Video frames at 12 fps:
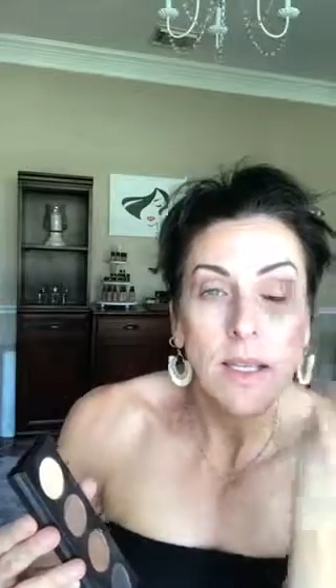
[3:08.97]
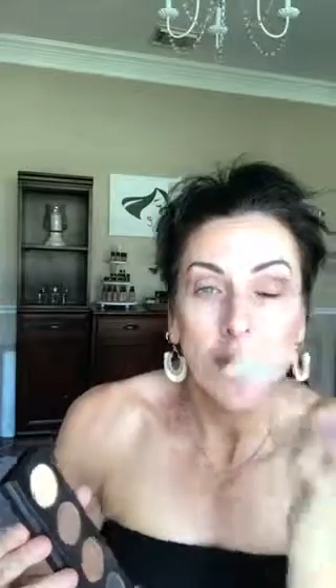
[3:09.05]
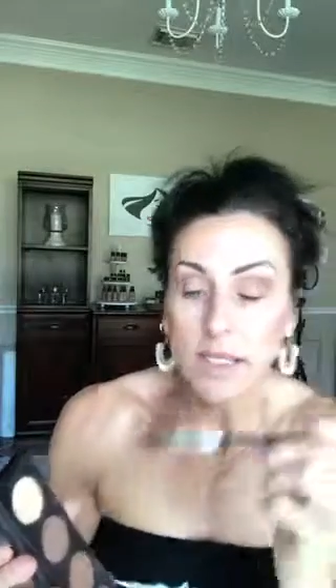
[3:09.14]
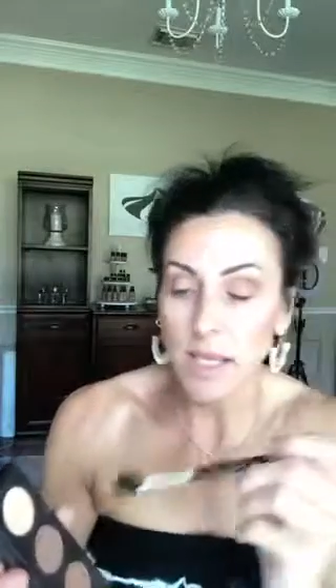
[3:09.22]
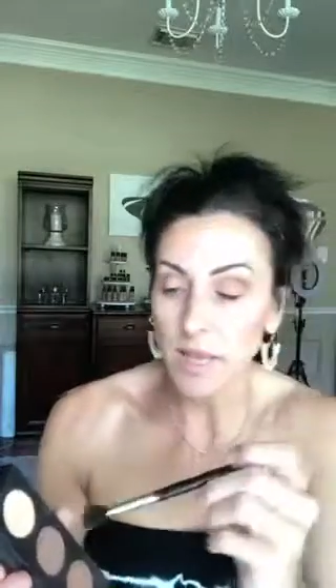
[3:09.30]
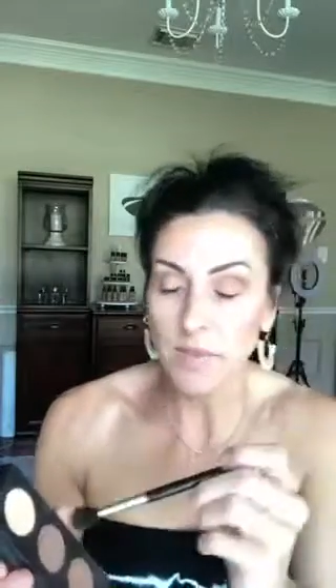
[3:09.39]

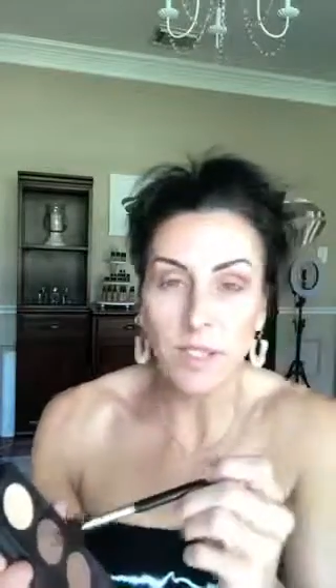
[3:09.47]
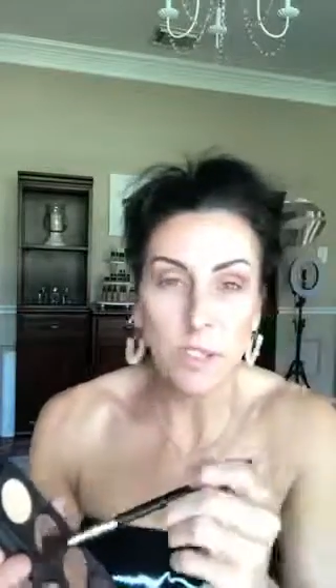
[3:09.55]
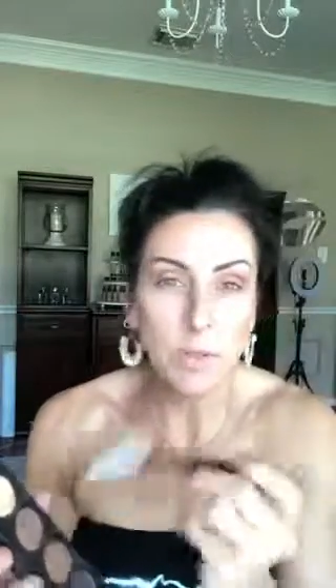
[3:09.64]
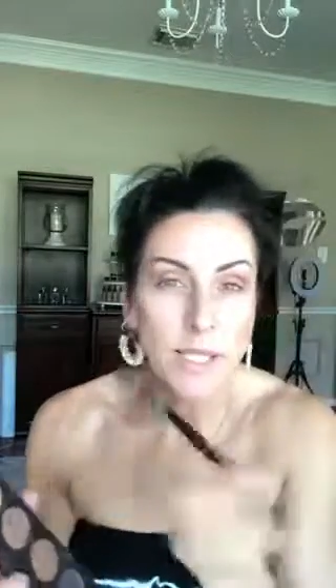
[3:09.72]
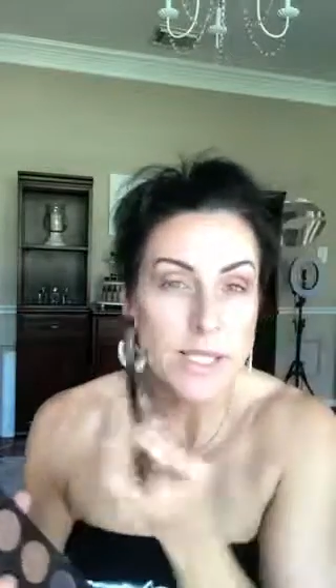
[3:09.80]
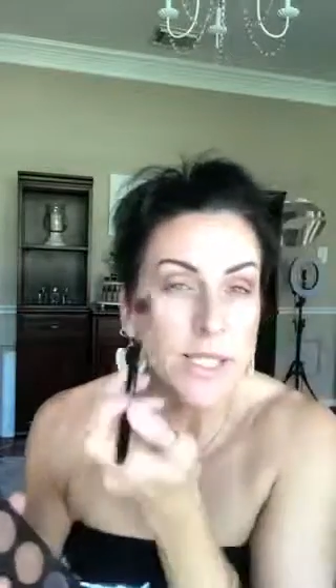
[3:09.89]
because I have a
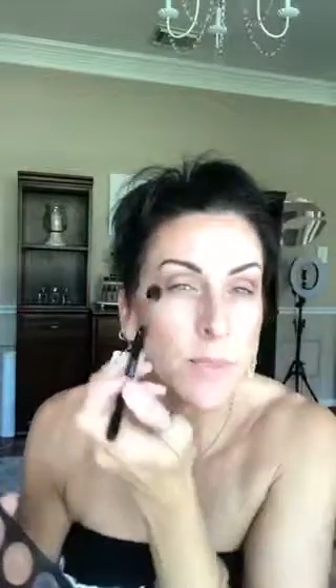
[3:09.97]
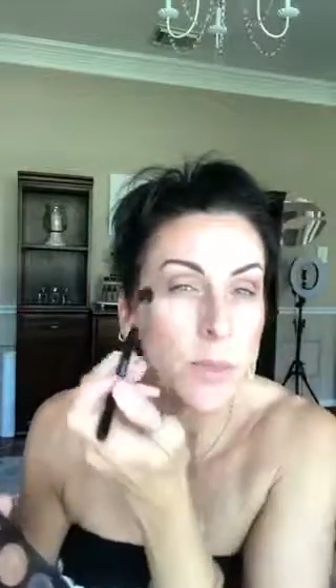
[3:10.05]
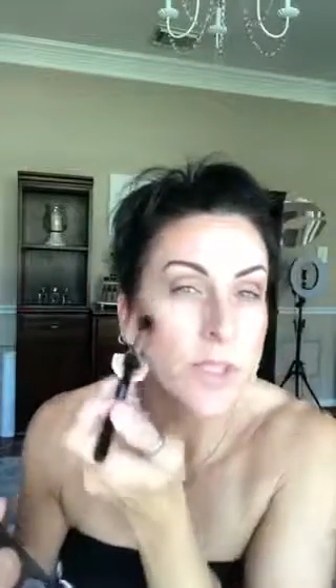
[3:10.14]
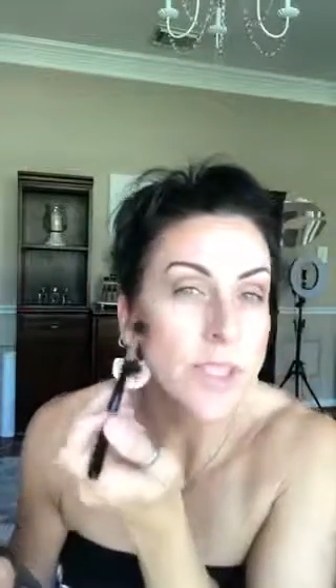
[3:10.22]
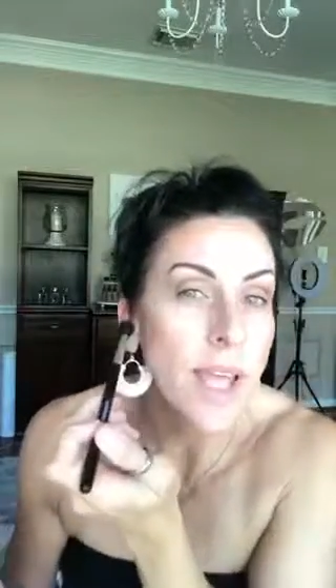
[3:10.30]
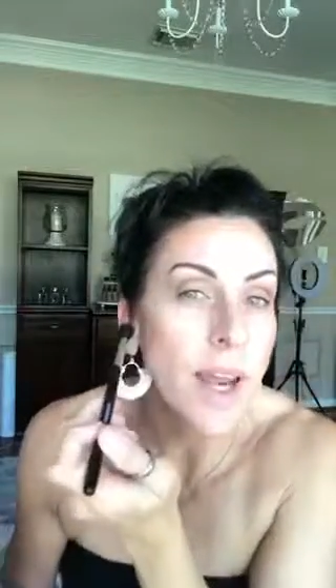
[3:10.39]
little bit
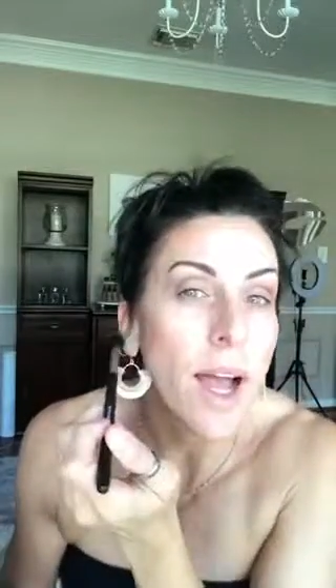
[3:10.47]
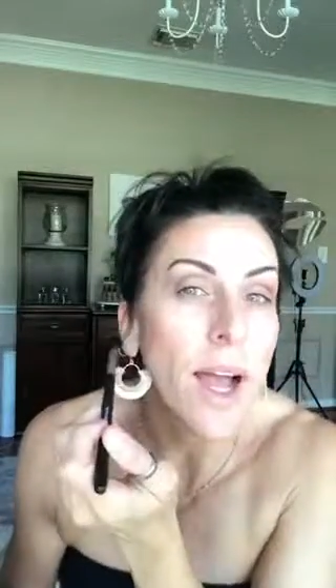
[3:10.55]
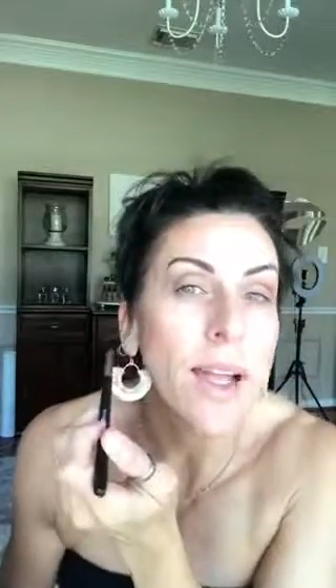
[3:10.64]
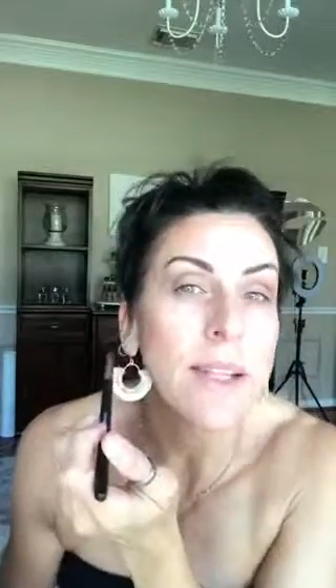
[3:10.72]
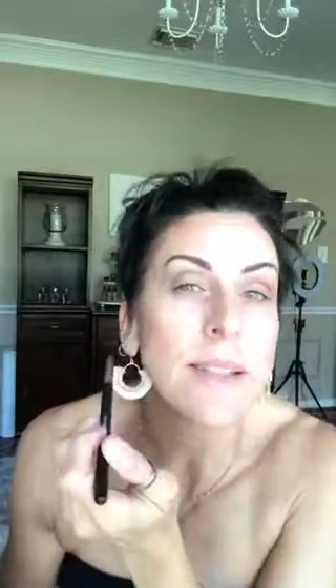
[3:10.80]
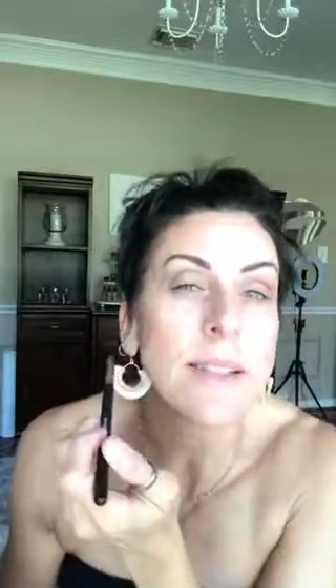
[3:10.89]
deeper set
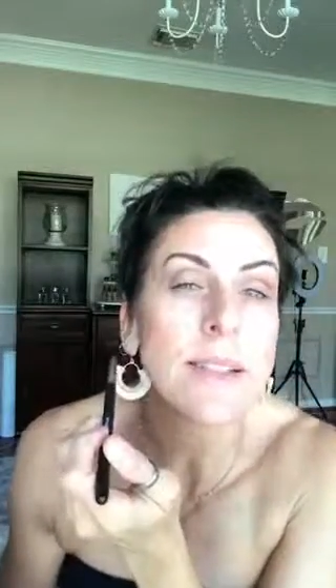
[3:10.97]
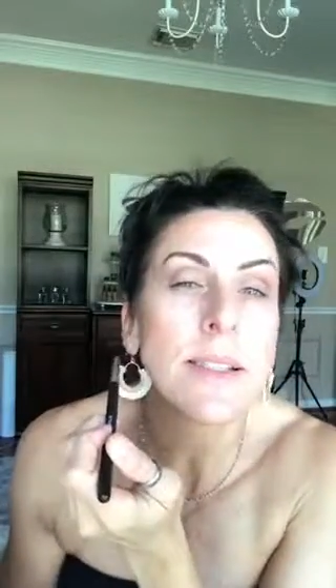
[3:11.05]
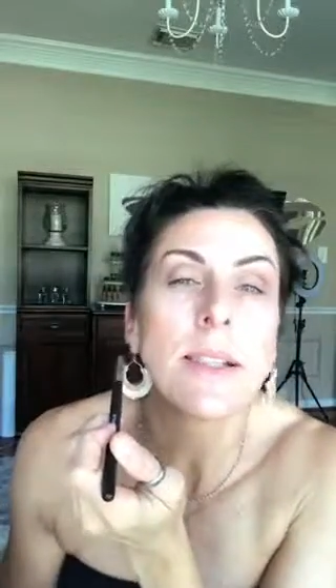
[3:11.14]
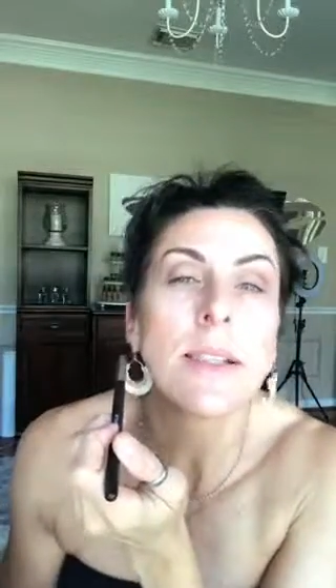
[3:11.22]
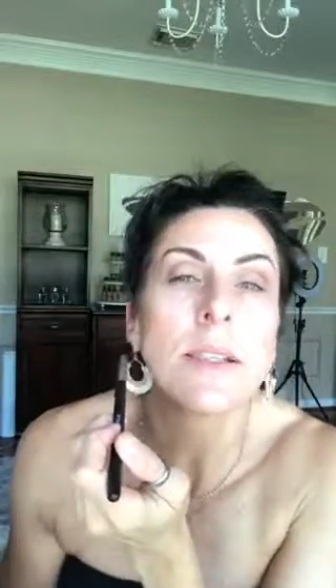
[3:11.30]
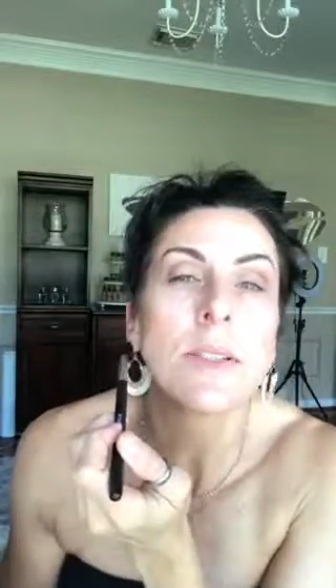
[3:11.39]
eyes.
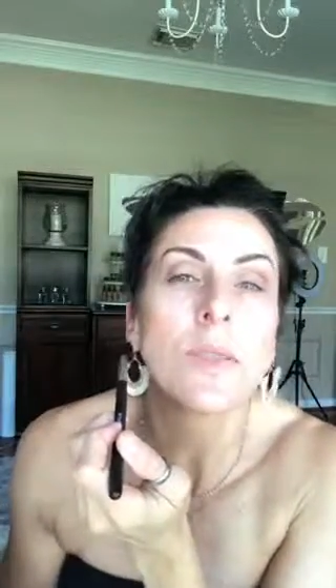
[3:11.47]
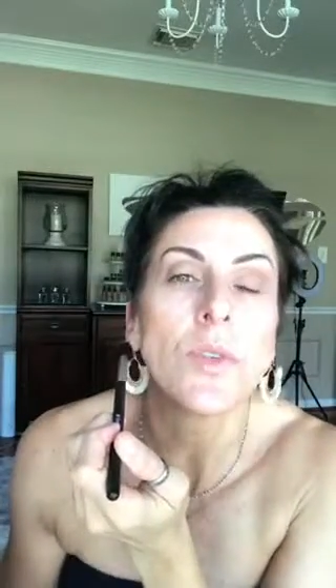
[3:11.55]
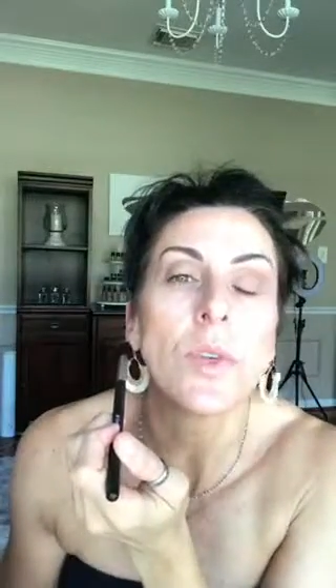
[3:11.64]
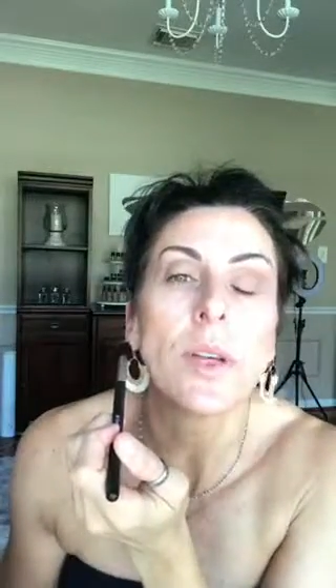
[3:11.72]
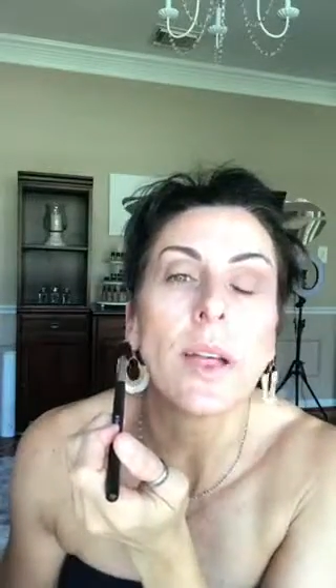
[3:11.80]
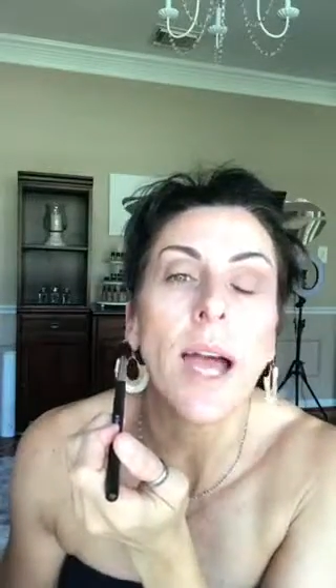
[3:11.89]
So if
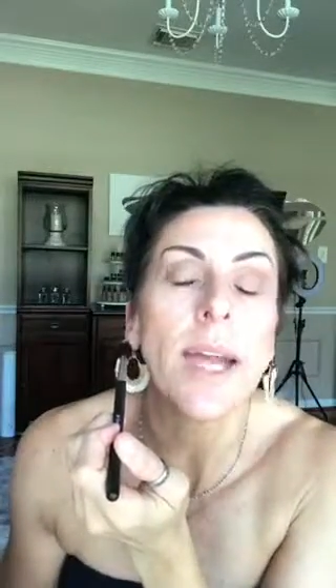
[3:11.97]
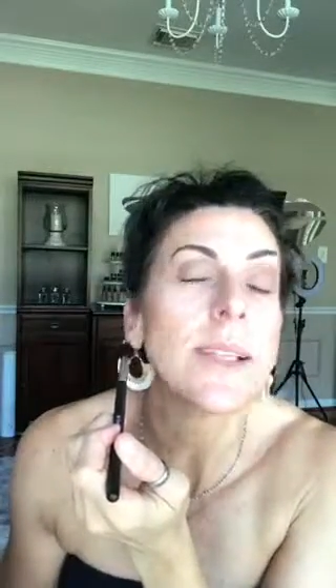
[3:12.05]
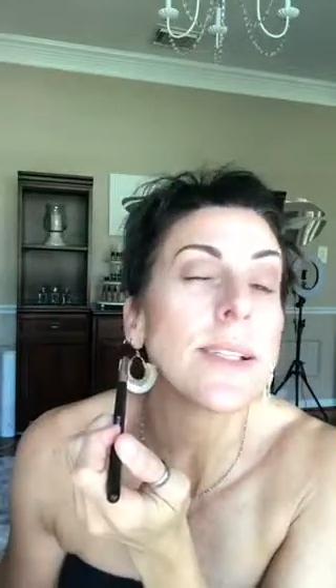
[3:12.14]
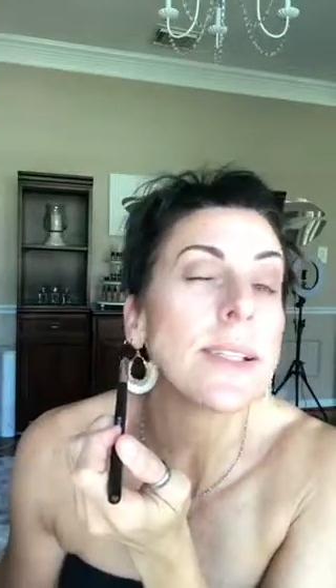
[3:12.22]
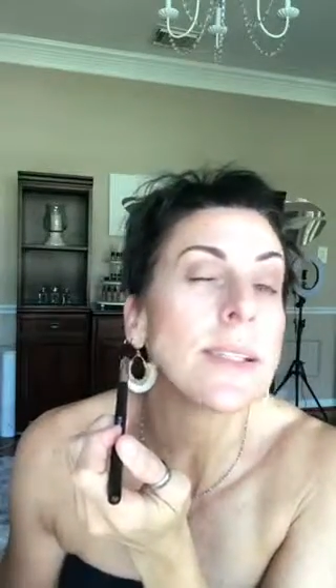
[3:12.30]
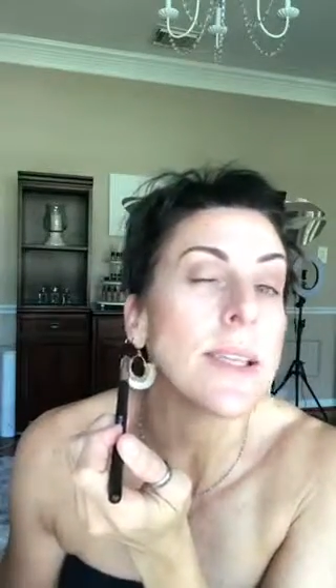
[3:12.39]
you can kind
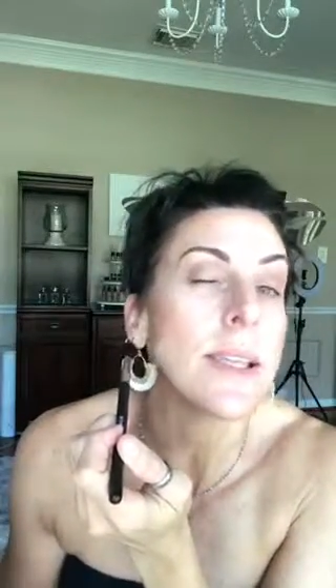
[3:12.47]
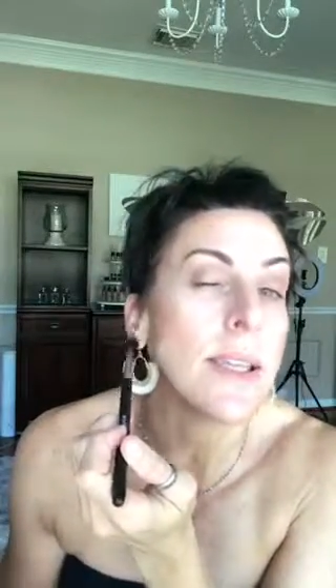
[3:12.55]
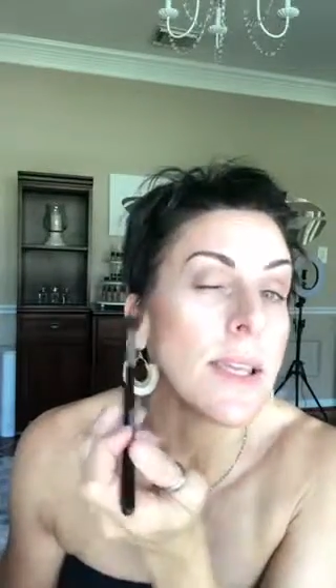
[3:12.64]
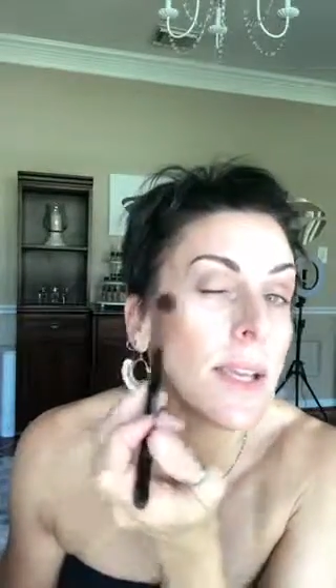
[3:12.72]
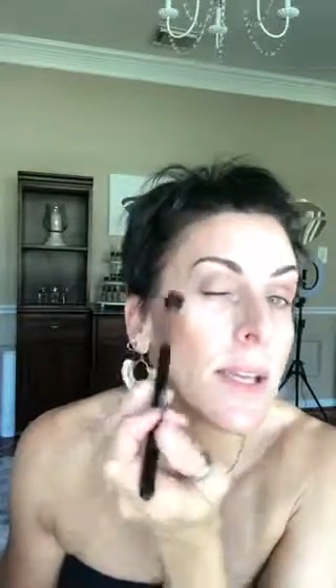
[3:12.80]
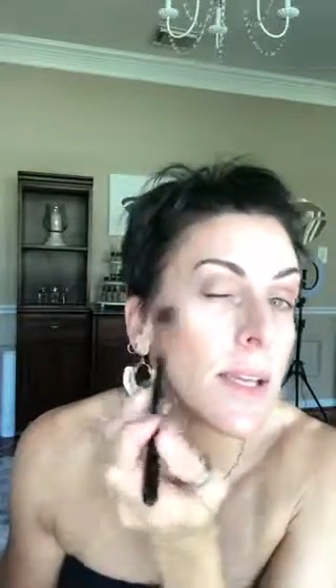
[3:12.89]
of
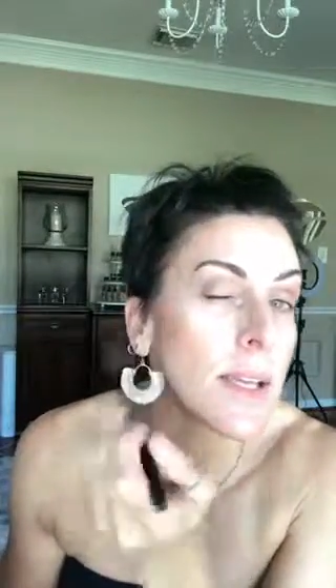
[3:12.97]
see